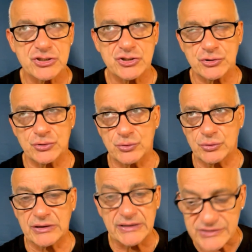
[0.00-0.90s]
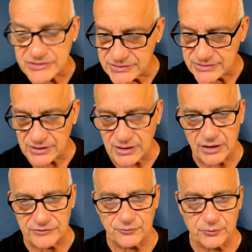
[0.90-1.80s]
to listen to
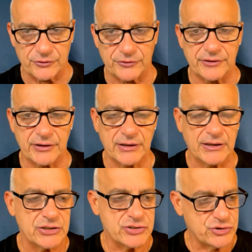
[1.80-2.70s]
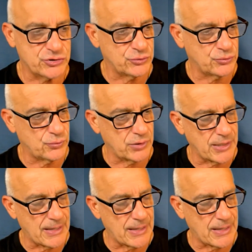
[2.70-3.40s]
God's word, to